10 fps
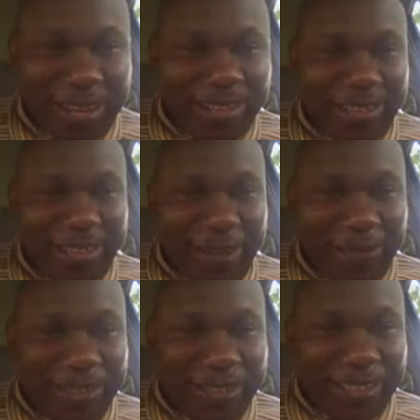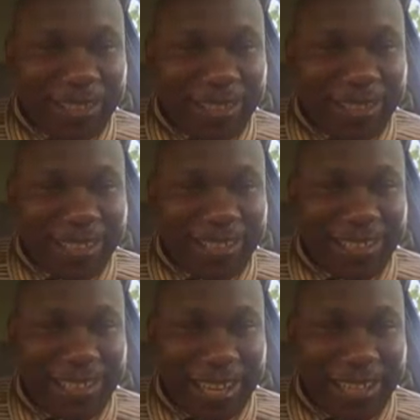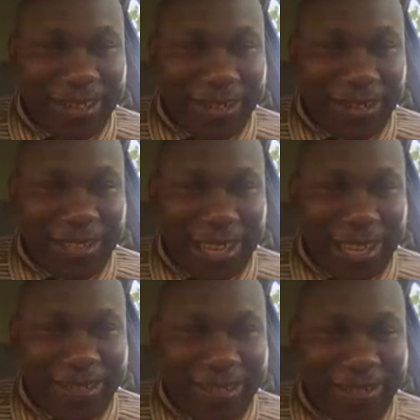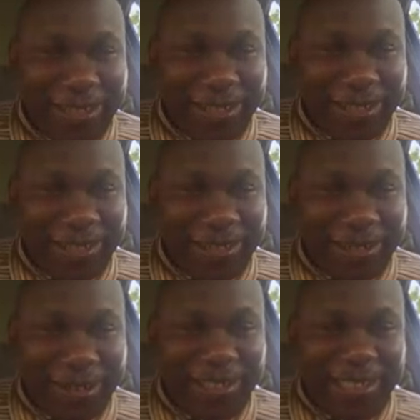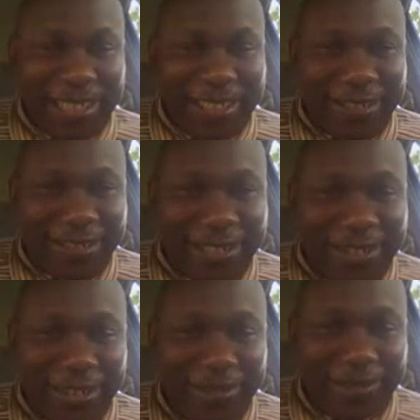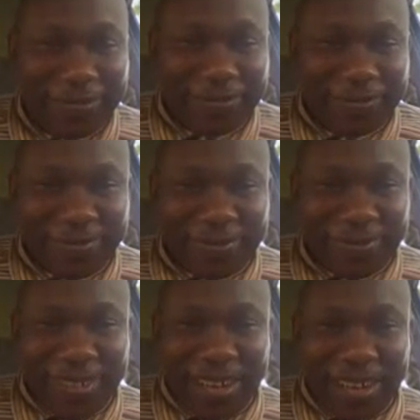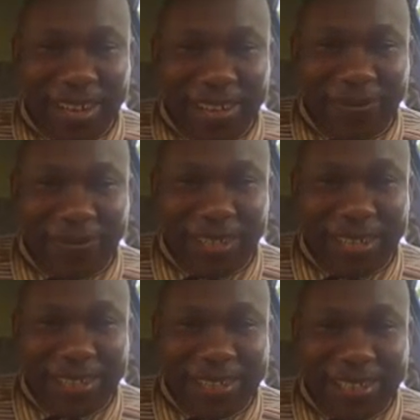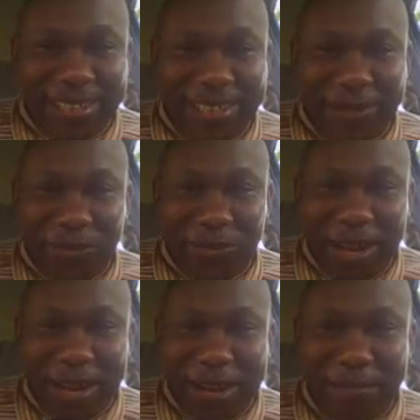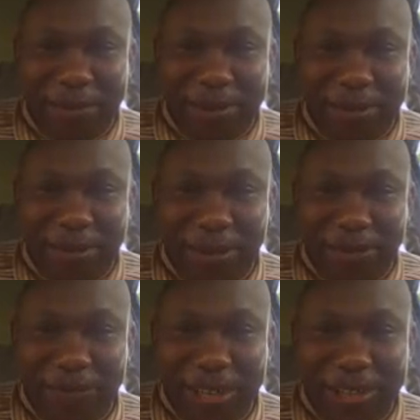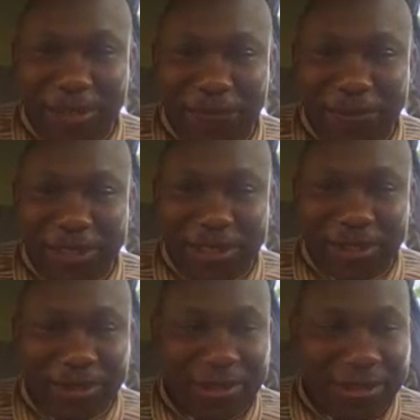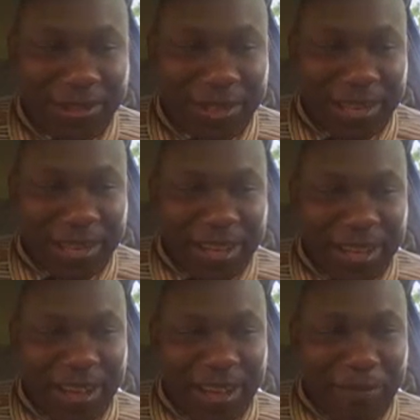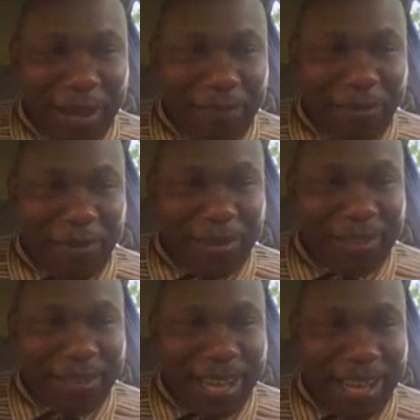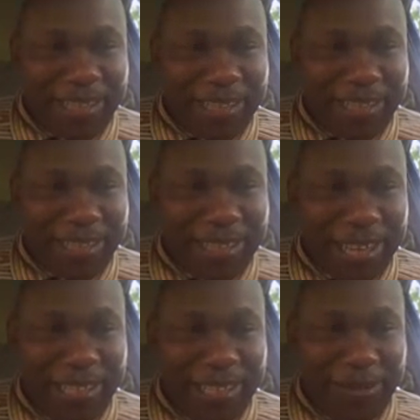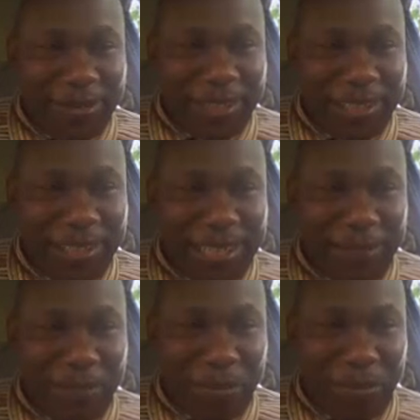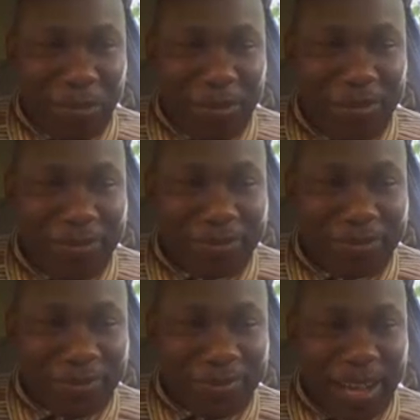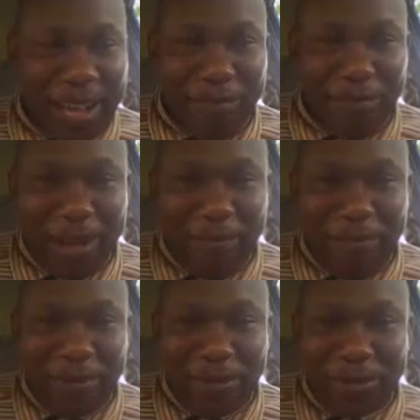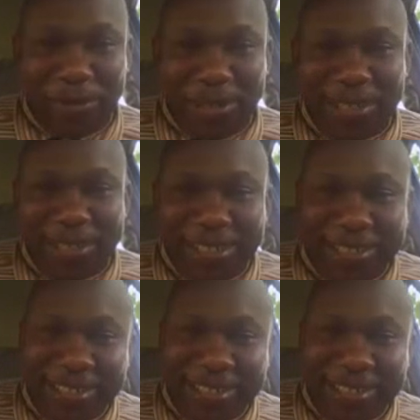Seventeen is instant constant creator content creator. Uh, eighteen is web conversion videos. Uh, my bonus nineteen is article index pro, and my bonus twenty is